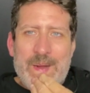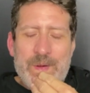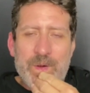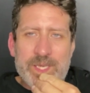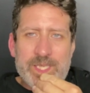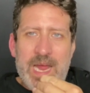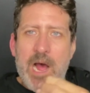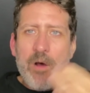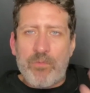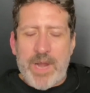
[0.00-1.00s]
who is
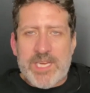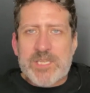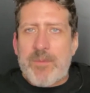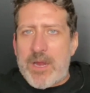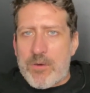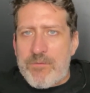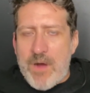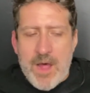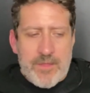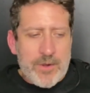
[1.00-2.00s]
now raised by her
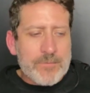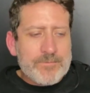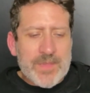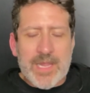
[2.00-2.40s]
father,